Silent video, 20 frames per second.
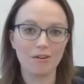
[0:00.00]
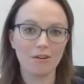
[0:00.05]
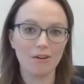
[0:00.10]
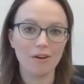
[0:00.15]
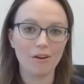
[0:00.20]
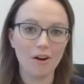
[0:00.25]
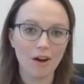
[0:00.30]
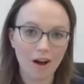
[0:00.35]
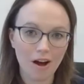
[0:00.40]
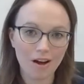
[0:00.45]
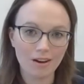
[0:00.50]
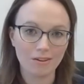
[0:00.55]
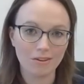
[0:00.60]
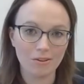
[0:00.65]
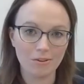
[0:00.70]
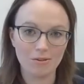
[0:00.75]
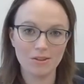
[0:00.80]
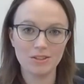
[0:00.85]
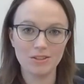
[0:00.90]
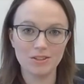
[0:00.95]
not
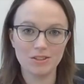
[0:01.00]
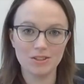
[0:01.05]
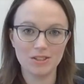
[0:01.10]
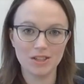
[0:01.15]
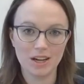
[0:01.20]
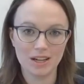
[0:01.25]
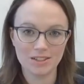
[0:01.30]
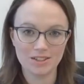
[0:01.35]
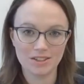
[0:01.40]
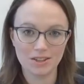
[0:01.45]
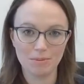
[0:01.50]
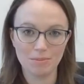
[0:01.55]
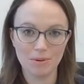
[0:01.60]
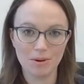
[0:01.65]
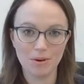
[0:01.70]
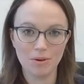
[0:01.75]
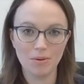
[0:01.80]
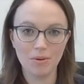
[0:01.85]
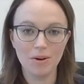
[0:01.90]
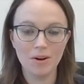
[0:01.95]
going to touch the
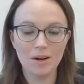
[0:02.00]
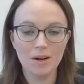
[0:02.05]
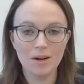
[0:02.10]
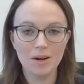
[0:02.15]
bow